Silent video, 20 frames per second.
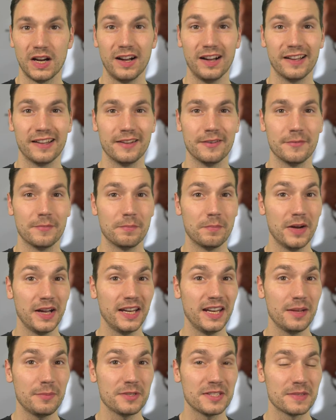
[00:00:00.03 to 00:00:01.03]
Hi, my
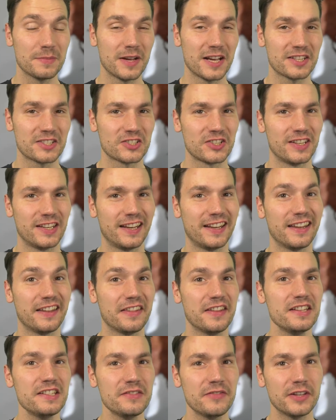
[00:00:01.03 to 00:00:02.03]
name is Sebastian, and
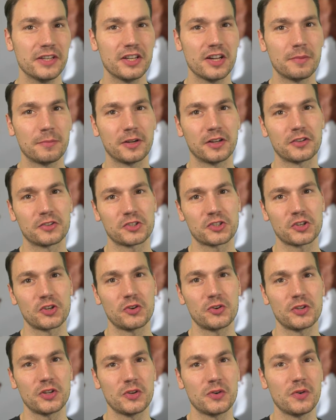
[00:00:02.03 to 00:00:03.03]
in this video I'm going to
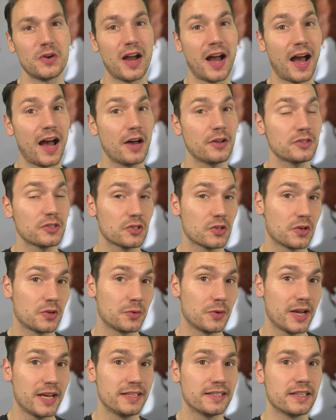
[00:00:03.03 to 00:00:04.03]
show you how to
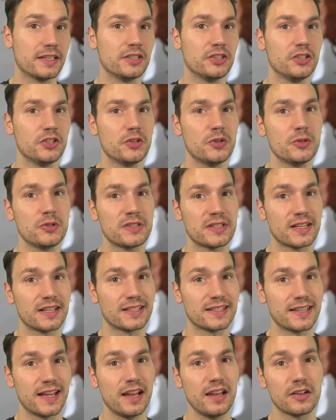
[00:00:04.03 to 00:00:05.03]
create and use a
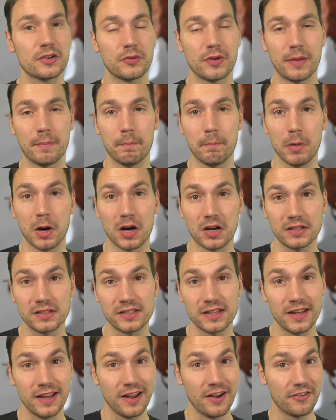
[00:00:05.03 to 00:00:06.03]
Telegram
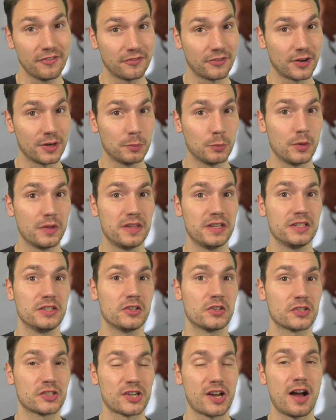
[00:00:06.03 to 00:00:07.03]
bot from within
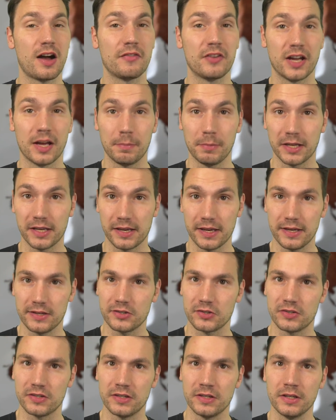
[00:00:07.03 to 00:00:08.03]
your Java
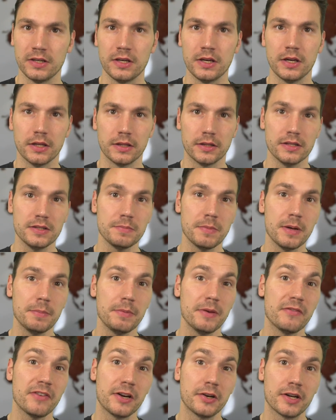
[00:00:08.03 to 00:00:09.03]
application. This might
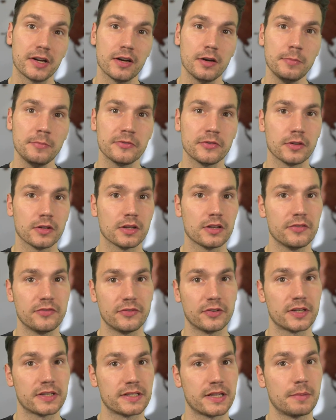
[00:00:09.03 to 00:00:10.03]
be very helpful if,
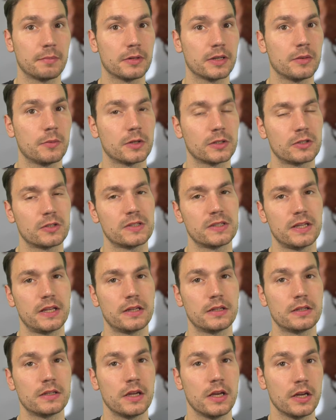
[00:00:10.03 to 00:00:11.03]
for example, you want to
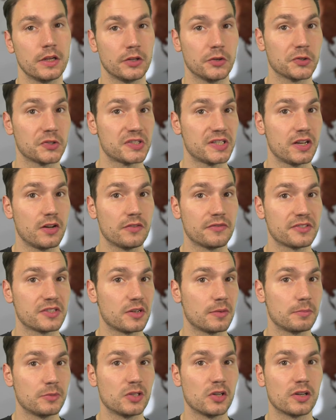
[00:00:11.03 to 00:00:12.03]
send yourself
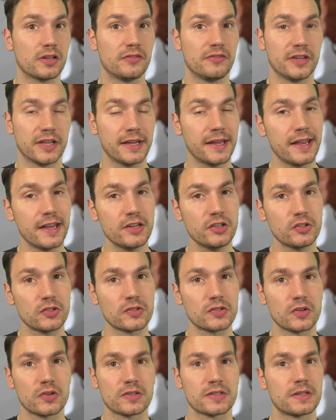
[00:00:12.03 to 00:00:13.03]
some
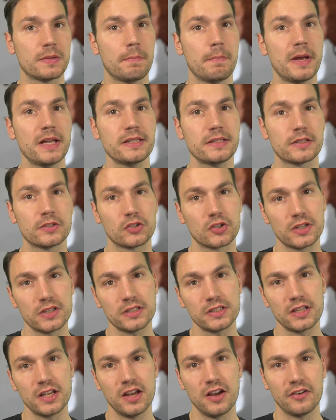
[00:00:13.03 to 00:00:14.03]
notifications or some
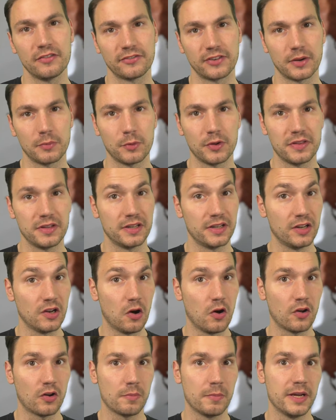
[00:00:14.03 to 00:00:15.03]
messages from within an
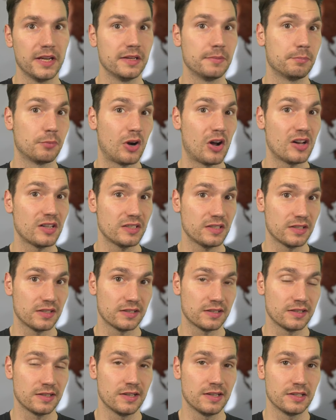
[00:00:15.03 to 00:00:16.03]
automated
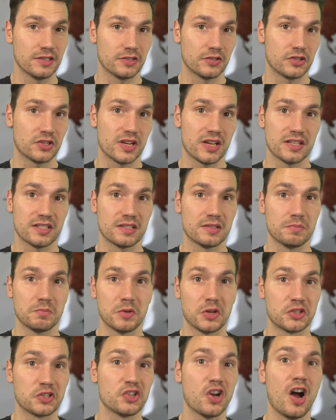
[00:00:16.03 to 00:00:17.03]
process, such as
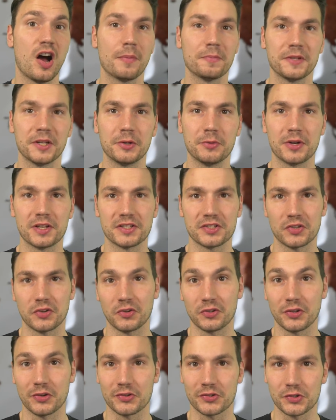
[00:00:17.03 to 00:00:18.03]
a job that runs
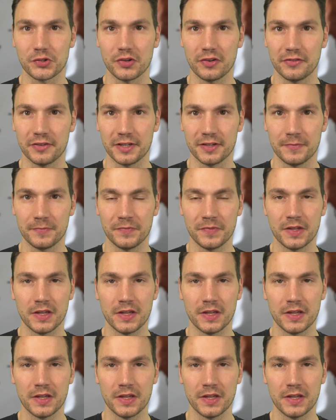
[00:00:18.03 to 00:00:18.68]
on your server.